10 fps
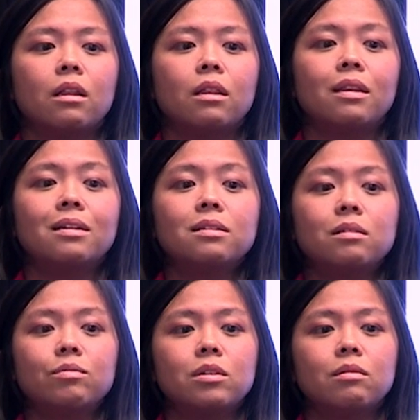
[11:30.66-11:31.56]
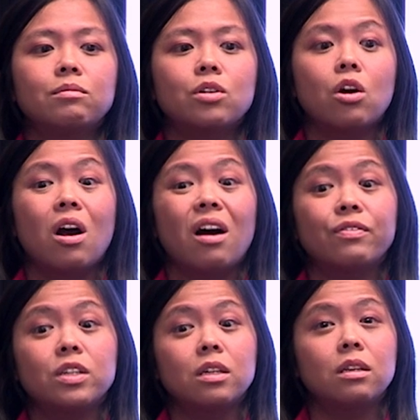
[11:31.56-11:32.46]
these symptoms are
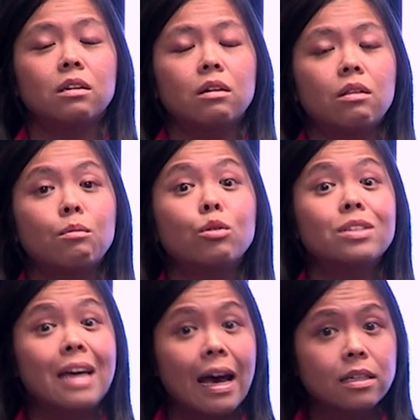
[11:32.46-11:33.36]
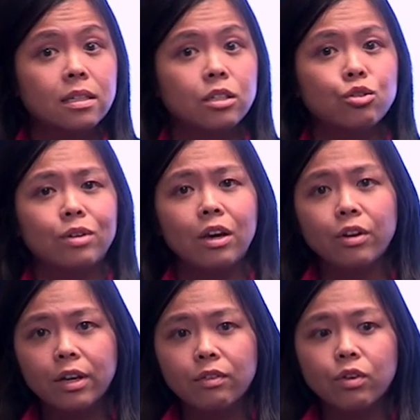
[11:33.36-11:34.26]
often the most taxing to
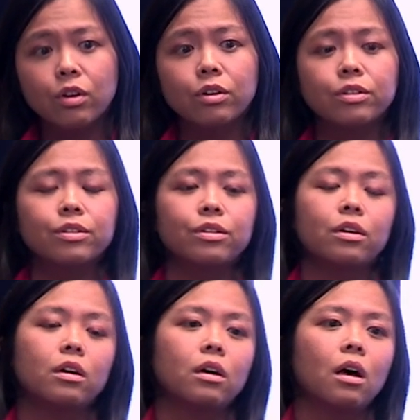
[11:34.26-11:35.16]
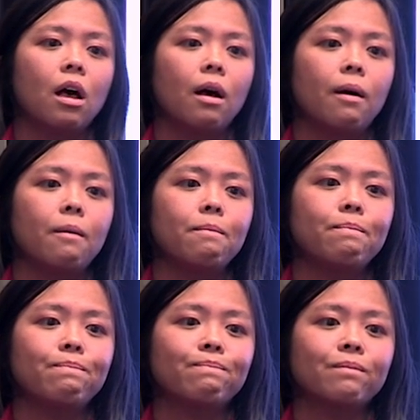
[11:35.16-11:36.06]
caregivers,
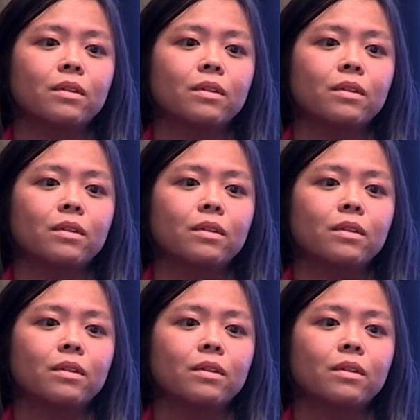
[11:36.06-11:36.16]
um,